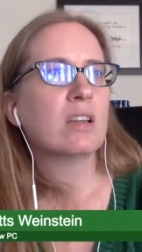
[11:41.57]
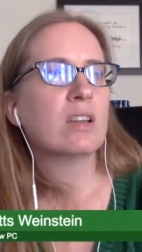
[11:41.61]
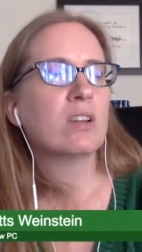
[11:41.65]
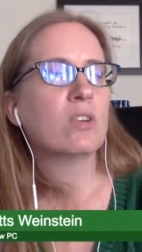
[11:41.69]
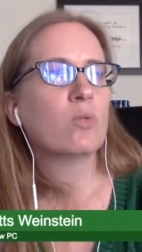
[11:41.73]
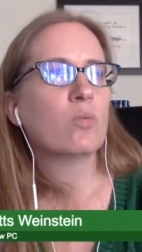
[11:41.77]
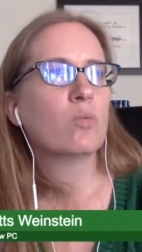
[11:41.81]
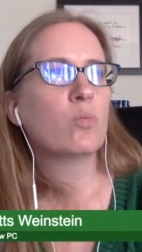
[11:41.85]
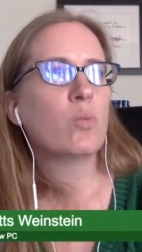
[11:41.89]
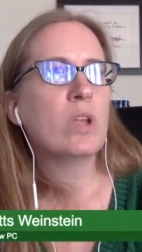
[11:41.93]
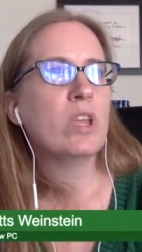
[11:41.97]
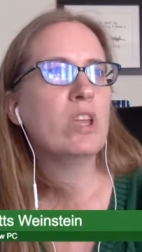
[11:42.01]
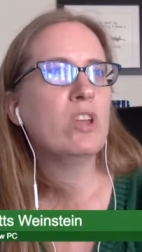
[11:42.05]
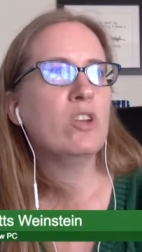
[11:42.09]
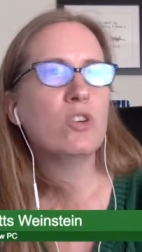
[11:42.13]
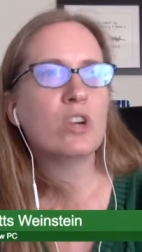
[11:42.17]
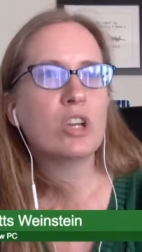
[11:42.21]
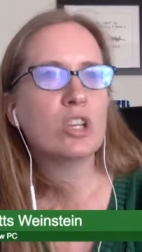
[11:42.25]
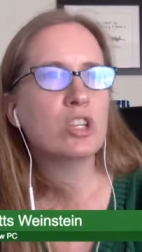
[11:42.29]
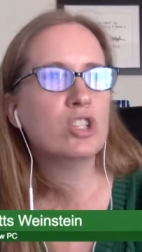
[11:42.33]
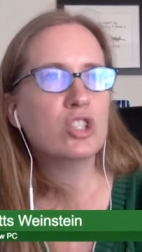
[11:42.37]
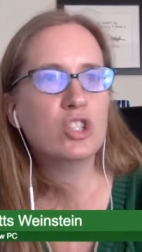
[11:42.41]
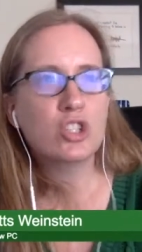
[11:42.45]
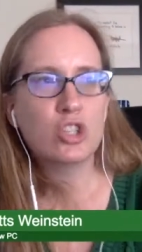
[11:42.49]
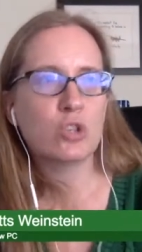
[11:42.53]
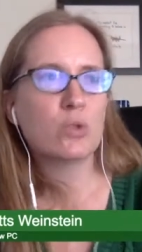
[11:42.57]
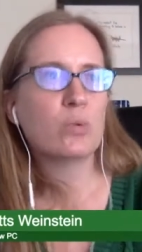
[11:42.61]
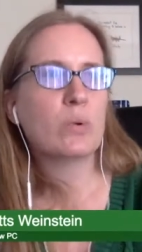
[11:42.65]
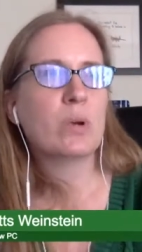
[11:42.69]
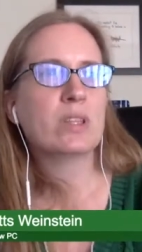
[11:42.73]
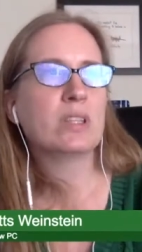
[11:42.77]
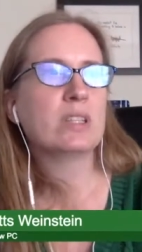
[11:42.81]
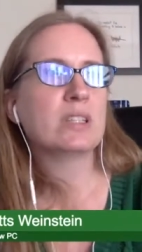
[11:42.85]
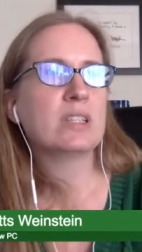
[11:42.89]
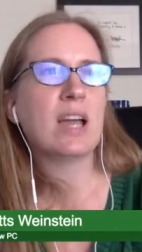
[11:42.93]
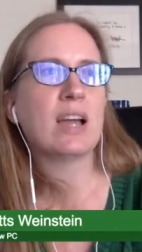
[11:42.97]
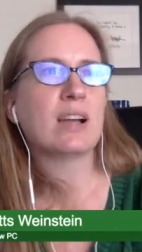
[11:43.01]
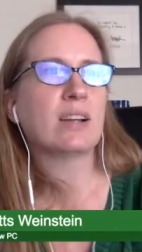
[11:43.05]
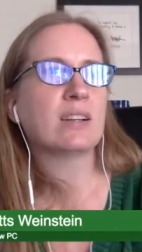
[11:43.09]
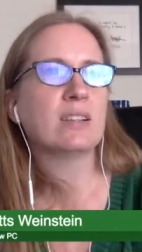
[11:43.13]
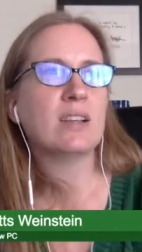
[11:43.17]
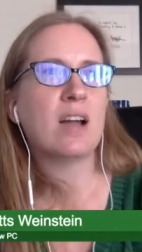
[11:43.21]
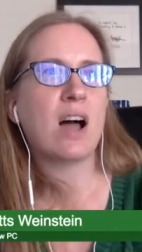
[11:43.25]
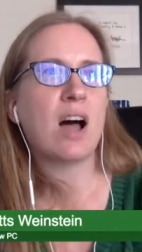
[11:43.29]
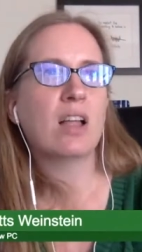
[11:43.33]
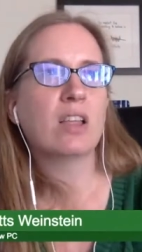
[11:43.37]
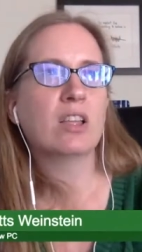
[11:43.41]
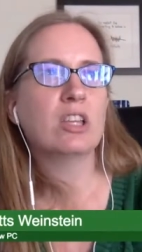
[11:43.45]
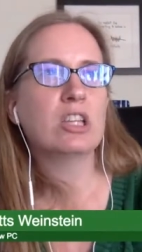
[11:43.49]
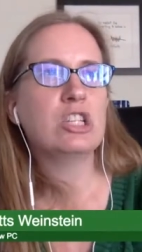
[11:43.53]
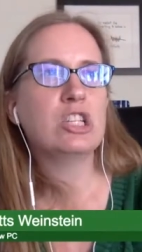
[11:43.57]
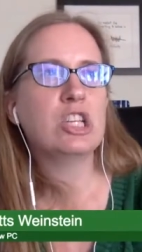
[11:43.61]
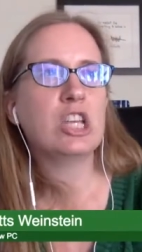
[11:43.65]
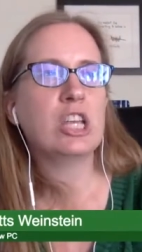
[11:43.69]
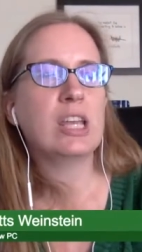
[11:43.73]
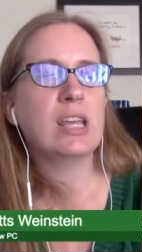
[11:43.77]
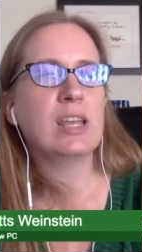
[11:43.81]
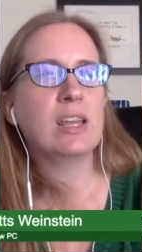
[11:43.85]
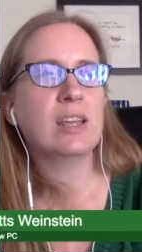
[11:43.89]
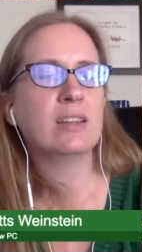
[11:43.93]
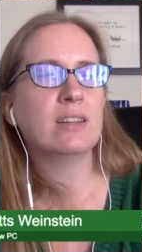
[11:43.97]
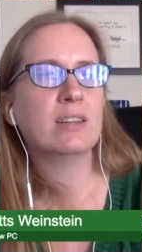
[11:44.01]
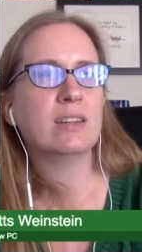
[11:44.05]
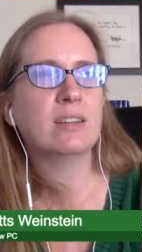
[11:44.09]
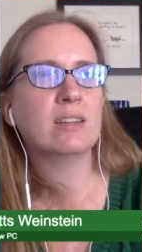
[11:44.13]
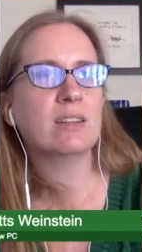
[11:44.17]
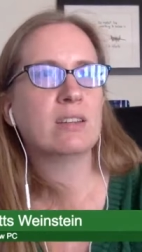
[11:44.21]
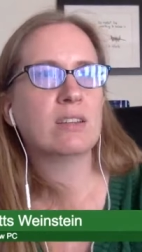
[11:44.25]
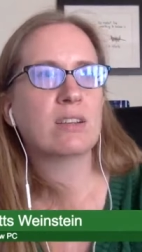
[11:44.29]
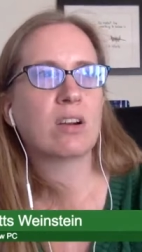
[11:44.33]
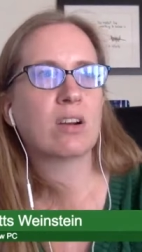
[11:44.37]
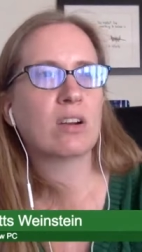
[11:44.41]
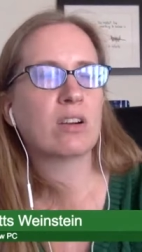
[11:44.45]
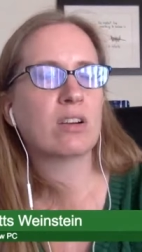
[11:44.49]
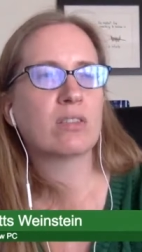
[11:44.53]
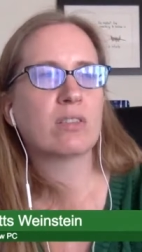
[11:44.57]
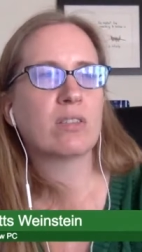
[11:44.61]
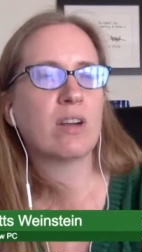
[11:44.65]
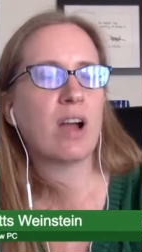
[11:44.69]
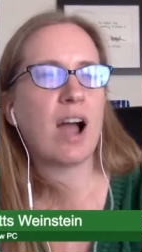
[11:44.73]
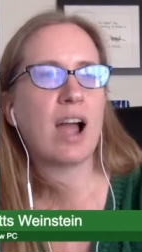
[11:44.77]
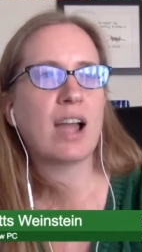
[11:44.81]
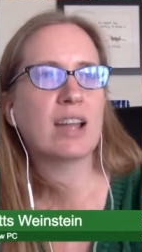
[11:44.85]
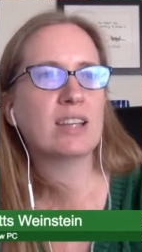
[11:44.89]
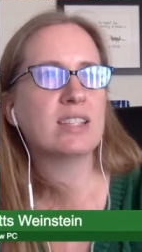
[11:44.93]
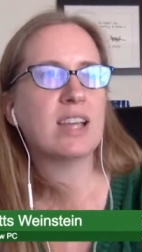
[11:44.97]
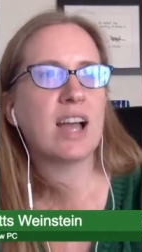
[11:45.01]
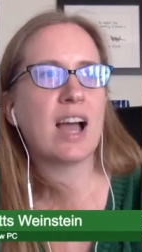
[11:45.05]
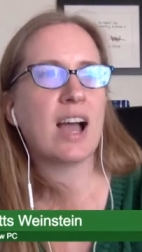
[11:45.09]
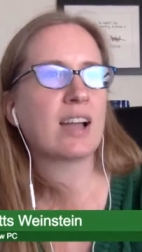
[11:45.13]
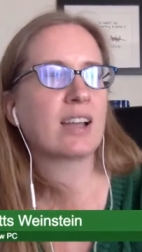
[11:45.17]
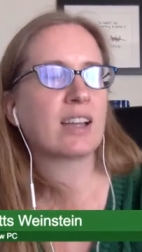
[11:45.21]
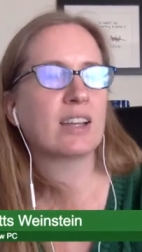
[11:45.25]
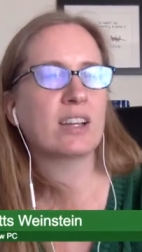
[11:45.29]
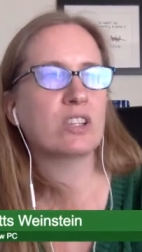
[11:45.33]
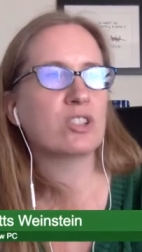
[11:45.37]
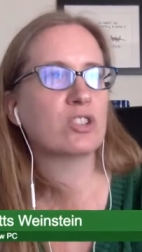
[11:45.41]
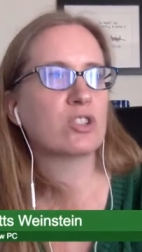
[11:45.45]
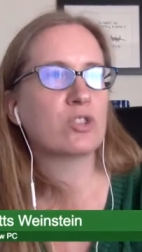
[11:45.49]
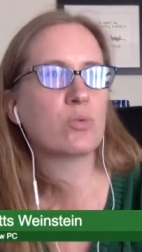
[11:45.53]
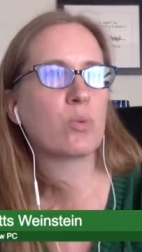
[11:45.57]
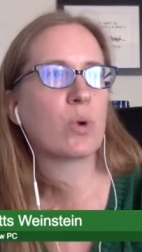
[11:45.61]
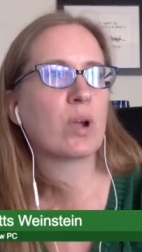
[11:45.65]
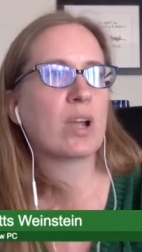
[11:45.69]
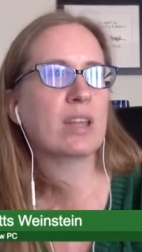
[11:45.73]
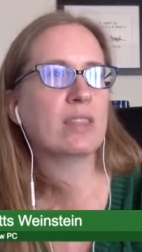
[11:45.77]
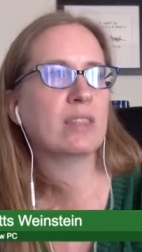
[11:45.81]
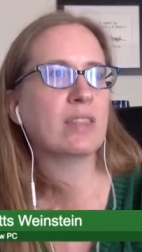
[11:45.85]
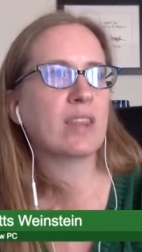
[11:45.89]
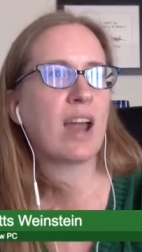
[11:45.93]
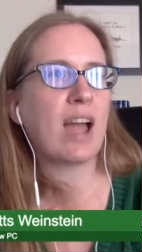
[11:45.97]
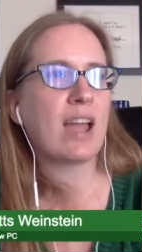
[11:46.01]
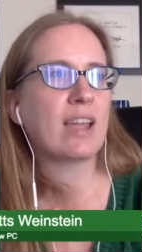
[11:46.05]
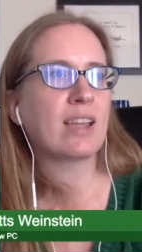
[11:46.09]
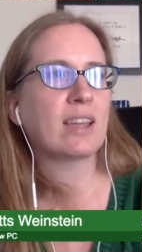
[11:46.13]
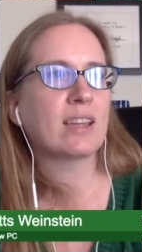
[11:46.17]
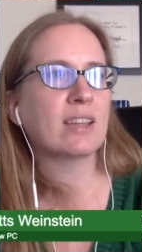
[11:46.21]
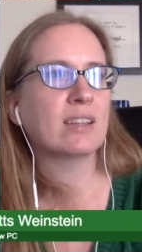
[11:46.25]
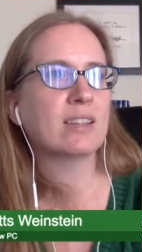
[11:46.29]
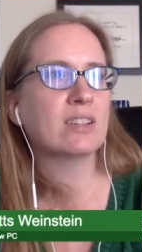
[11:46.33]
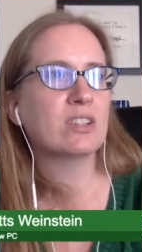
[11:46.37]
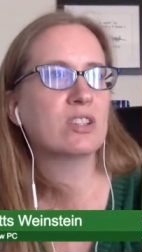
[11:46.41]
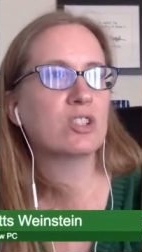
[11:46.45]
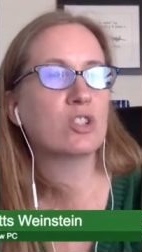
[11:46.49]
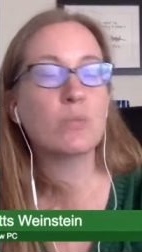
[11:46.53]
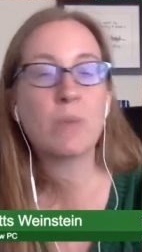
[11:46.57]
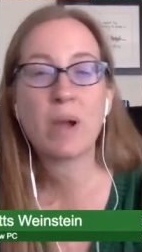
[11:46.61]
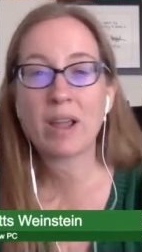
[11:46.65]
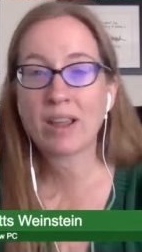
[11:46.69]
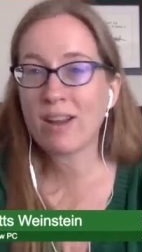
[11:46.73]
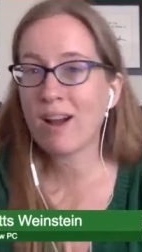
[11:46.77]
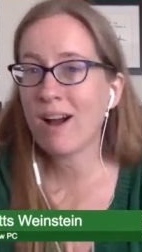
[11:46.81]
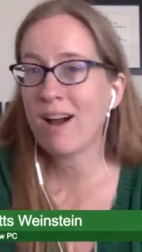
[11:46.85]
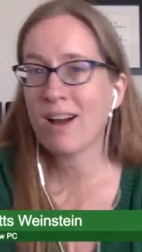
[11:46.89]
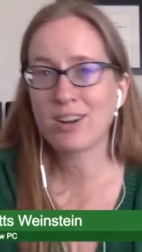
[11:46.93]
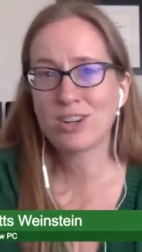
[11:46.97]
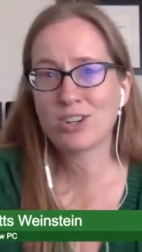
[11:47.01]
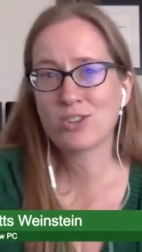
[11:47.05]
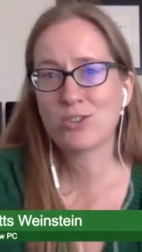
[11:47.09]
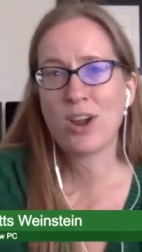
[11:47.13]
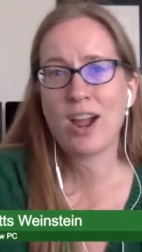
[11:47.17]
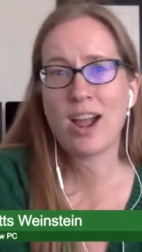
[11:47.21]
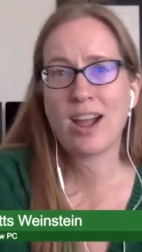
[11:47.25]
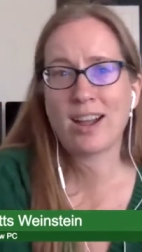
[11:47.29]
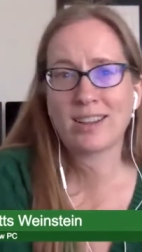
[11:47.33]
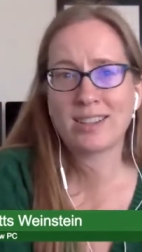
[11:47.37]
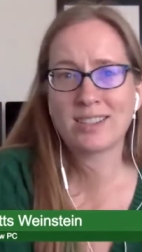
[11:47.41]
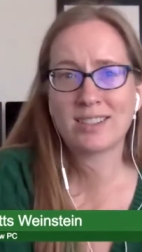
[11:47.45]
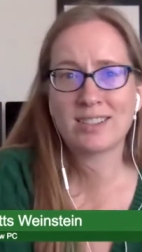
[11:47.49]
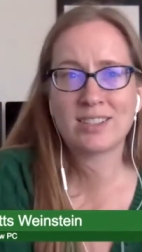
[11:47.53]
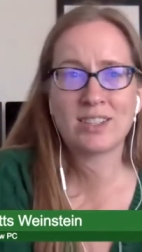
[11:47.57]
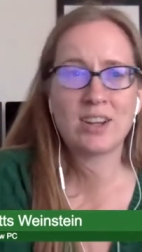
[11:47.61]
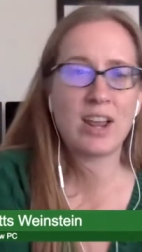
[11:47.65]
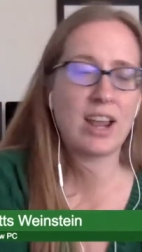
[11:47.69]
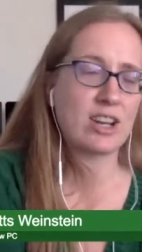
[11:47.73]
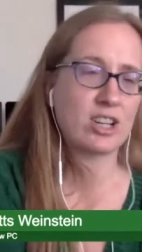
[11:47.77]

you can do with technology and are high tech, and it's great that I can do my contracts.